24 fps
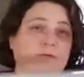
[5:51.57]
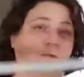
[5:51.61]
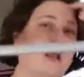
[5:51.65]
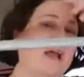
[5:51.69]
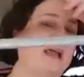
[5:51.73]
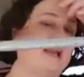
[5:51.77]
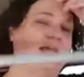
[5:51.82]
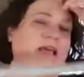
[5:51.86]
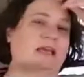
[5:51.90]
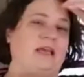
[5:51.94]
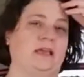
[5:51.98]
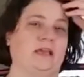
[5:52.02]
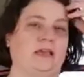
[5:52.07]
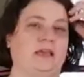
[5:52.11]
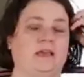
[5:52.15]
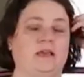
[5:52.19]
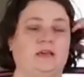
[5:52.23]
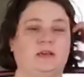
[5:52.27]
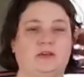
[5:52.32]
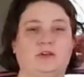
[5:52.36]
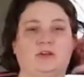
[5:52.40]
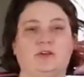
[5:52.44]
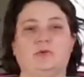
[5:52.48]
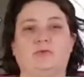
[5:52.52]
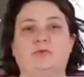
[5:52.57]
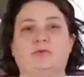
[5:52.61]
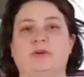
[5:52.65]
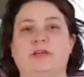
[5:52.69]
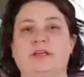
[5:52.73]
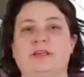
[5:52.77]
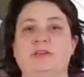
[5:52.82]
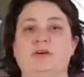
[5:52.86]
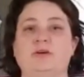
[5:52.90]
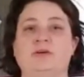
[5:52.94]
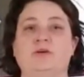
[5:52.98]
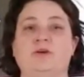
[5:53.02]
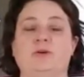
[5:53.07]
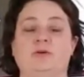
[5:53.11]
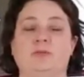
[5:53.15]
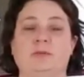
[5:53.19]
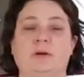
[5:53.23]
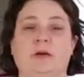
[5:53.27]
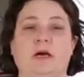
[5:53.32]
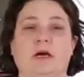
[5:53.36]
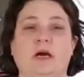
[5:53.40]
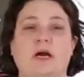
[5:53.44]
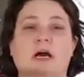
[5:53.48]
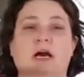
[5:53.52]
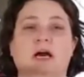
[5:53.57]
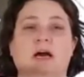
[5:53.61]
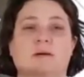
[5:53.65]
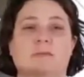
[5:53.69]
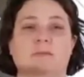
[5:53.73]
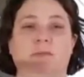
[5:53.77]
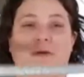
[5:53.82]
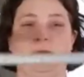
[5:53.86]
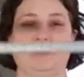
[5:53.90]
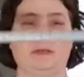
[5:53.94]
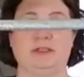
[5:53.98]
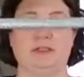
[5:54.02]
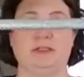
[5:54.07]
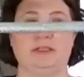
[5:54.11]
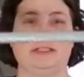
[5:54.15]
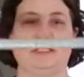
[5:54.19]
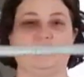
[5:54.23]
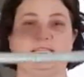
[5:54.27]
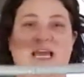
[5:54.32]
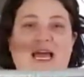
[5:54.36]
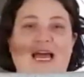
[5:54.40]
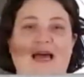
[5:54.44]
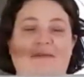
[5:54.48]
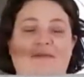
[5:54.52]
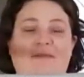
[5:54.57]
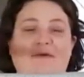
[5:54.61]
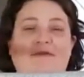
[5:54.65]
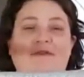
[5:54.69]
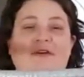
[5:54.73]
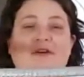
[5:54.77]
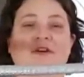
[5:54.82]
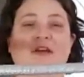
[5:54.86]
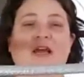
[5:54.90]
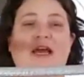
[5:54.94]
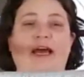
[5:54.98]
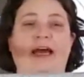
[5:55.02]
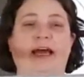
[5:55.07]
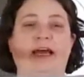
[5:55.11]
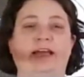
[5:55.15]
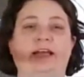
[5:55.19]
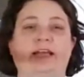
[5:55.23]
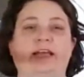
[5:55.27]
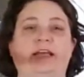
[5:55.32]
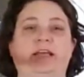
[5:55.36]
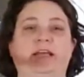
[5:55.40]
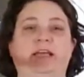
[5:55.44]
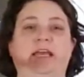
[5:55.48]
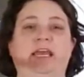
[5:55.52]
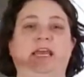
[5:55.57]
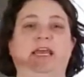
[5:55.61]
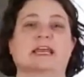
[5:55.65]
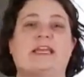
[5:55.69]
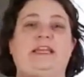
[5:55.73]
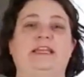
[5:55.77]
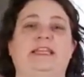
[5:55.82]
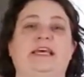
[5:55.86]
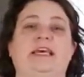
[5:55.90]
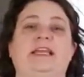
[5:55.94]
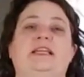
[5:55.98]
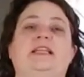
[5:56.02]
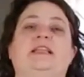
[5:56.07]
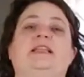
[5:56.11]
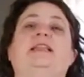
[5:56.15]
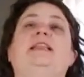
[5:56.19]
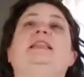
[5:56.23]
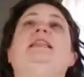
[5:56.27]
ready, you'll bring the hoop up to the top of your head and then